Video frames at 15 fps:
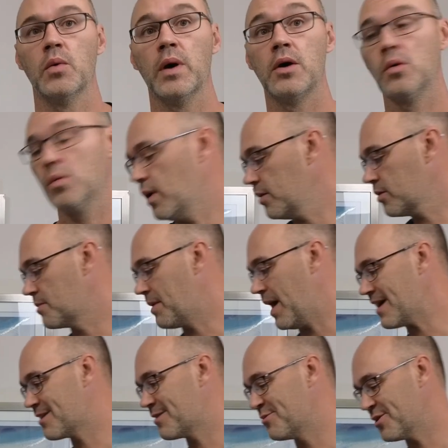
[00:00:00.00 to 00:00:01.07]
Well, welcome
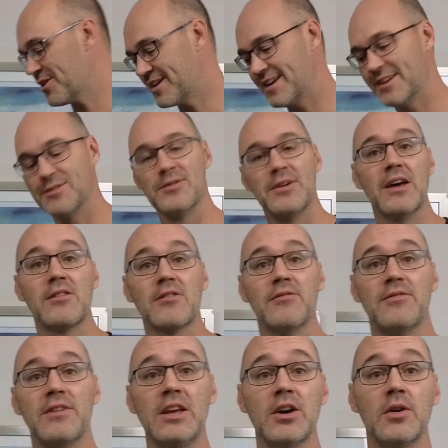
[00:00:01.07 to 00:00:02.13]
back. We're going to do another
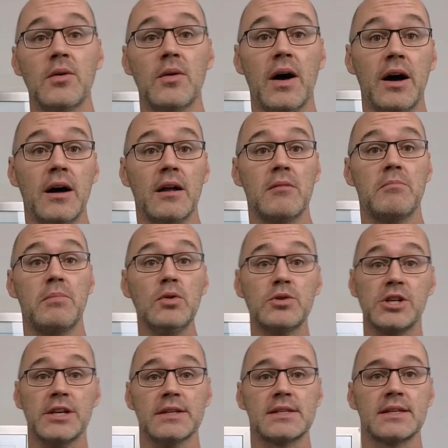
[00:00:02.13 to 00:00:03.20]
video on
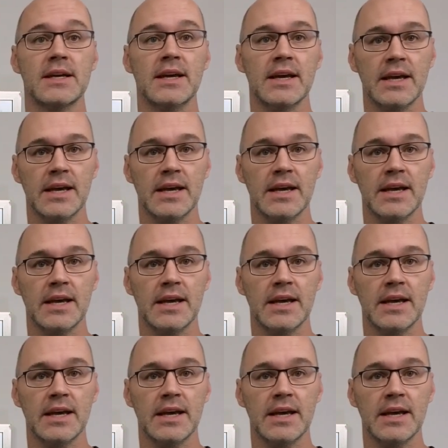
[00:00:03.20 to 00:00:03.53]
bougies.